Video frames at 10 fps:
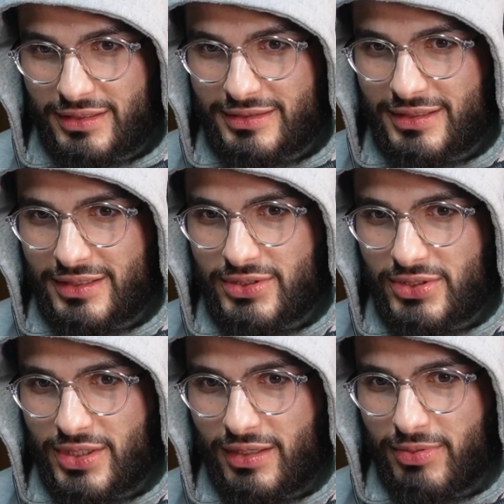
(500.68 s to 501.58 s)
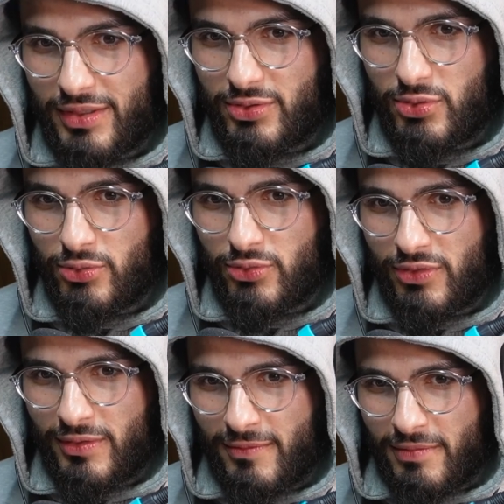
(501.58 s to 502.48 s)
is going to be a new...
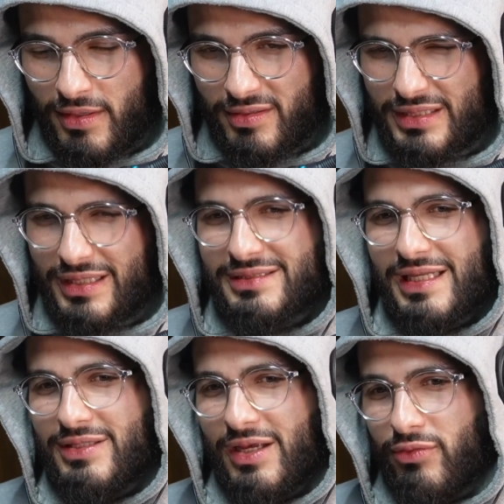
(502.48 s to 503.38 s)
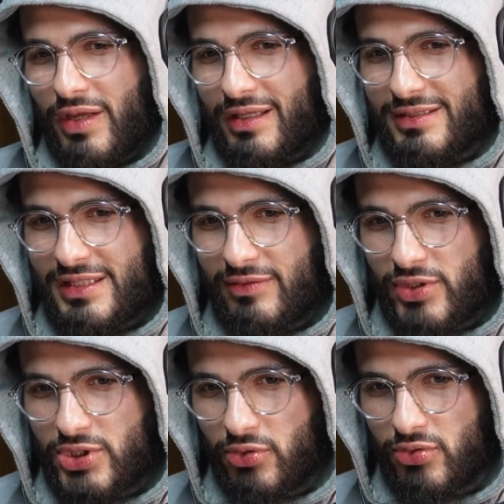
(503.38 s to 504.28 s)
That sounds like a reality
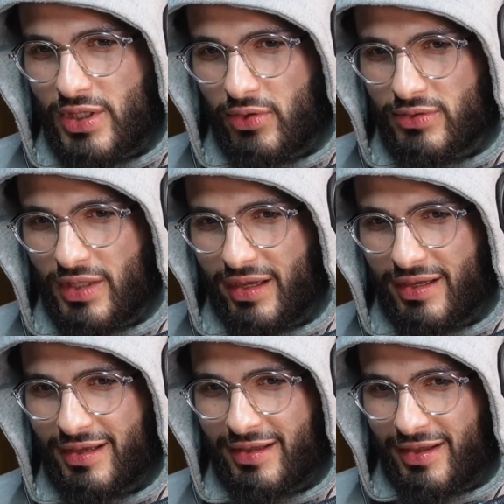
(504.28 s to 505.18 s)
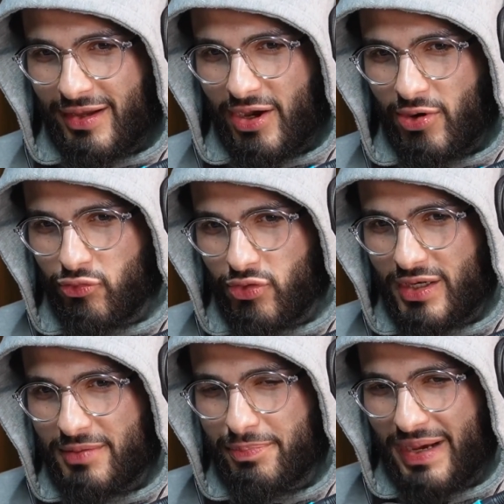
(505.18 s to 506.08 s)
TV show you'd get on like a
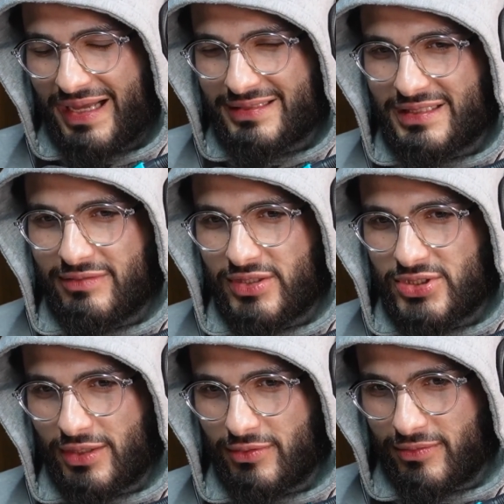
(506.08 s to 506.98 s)
really bad TV channel.